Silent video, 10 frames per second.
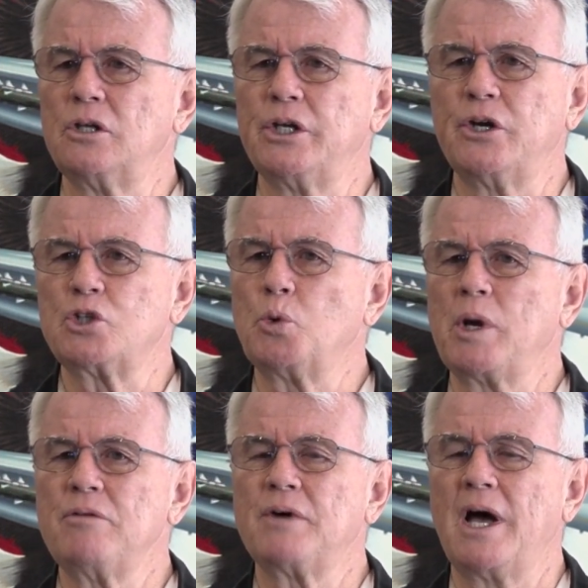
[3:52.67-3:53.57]
Lear
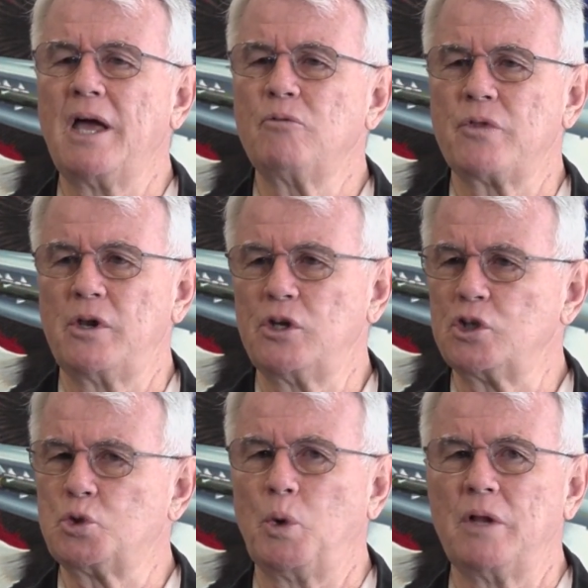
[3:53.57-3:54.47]
25 with a
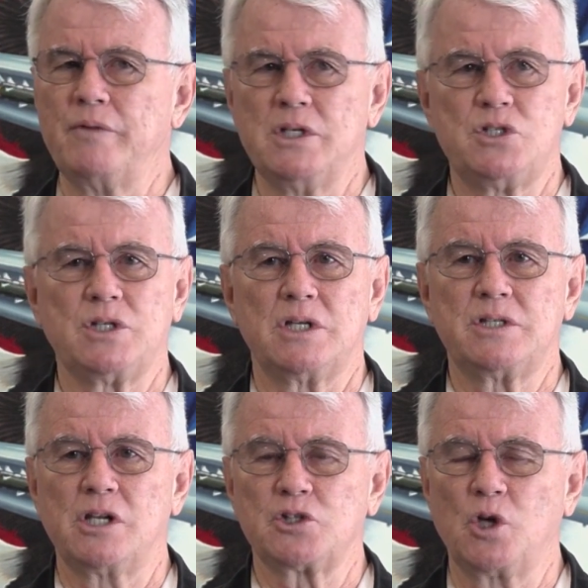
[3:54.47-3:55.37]
little 12-inch
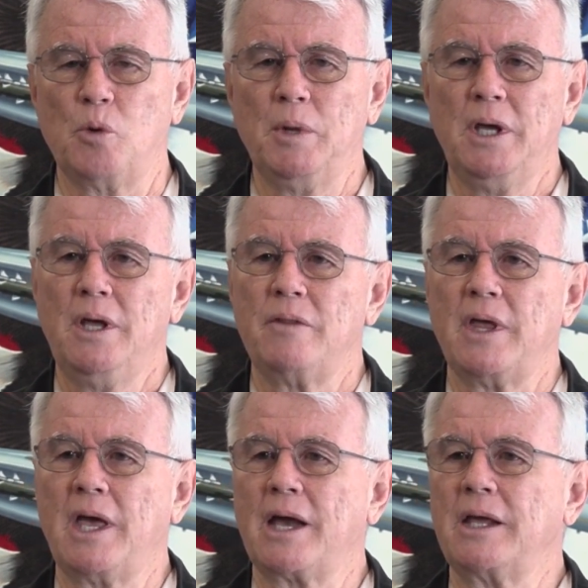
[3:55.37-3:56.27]
telescope.
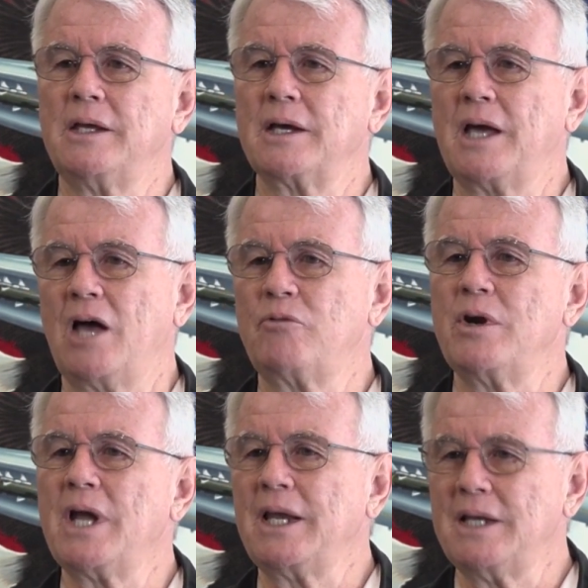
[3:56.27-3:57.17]
They got a
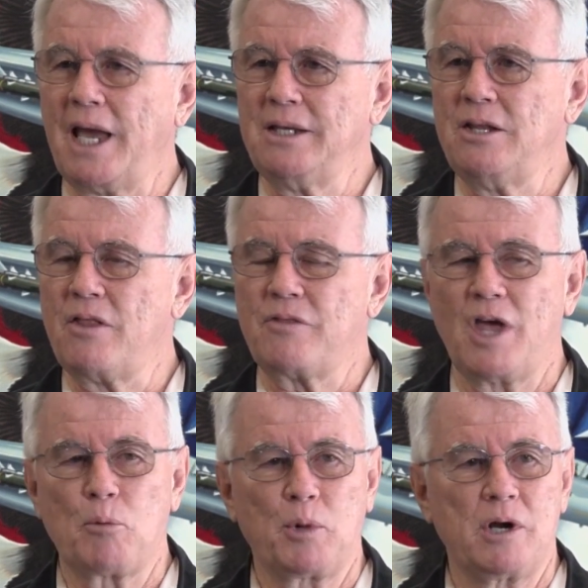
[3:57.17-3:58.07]
Convair 990 that
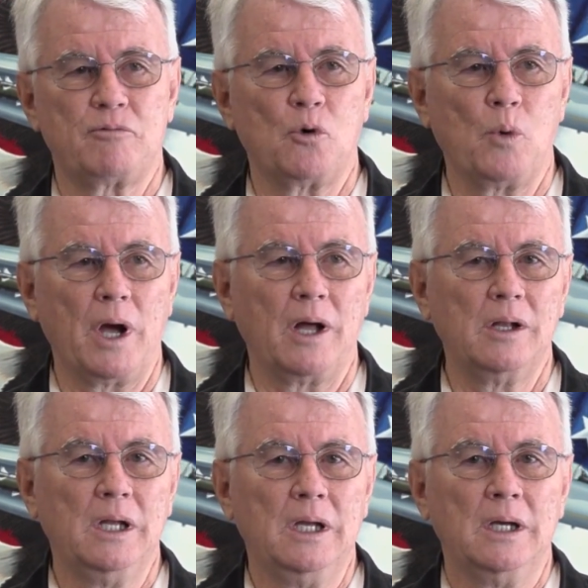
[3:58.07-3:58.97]
they operated for a while.